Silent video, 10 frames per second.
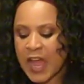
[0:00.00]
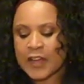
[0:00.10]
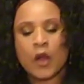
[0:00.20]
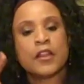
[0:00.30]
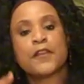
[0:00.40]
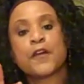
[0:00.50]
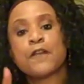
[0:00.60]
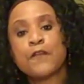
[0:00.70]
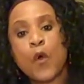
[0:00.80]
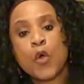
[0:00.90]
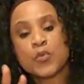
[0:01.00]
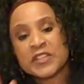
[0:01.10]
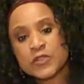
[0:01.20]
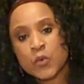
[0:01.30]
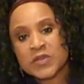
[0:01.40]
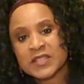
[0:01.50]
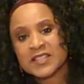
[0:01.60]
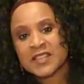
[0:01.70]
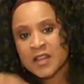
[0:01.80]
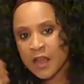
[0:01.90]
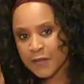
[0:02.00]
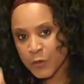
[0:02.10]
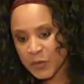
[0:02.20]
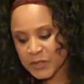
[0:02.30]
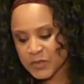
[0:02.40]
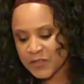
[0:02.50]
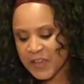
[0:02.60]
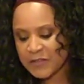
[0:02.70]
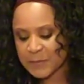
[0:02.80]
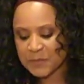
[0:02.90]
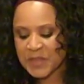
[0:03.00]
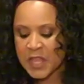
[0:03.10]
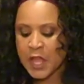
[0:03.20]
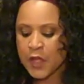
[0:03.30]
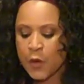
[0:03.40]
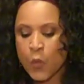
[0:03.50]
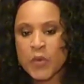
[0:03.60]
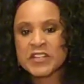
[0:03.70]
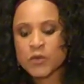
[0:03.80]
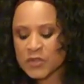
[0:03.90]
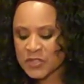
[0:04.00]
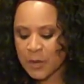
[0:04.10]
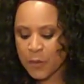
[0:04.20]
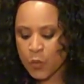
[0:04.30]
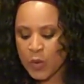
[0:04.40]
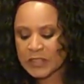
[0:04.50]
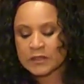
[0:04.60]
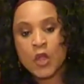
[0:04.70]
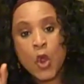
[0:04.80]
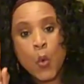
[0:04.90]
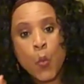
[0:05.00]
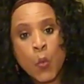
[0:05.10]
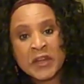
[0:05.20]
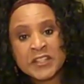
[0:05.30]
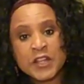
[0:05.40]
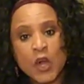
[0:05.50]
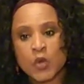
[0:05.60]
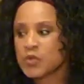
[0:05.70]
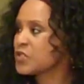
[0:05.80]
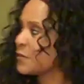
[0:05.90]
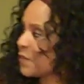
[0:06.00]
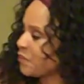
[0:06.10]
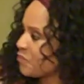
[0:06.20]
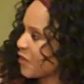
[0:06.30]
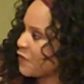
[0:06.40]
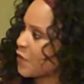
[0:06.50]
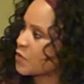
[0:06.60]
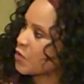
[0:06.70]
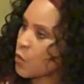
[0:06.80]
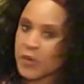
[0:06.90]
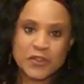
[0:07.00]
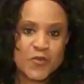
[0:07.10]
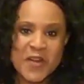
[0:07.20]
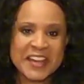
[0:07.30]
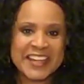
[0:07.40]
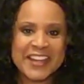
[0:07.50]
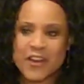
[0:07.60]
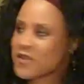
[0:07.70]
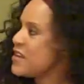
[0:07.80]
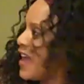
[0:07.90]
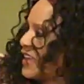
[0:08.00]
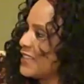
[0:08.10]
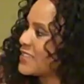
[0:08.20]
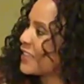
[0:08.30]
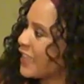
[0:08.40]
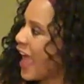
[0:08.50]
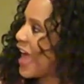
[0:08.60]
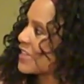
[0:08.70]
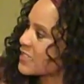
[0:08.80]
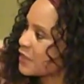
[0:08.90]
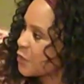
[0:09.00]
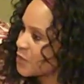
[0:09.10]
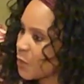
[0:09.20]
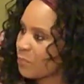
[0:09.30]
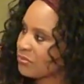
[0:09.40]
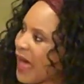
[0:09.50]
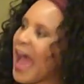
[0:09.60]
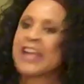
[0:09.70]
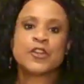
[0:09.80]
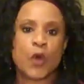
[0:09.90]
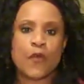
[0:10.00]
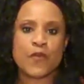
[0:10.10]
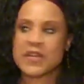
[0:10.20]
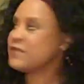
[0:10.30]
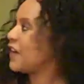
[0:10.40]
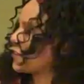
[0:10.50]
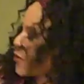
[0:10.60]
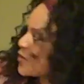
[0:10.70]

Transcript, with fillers: I call it the four resources of the windows of heaven. Resource number one. Windows, if there is a window right here and it's glass and there's a blind over it, in fact, there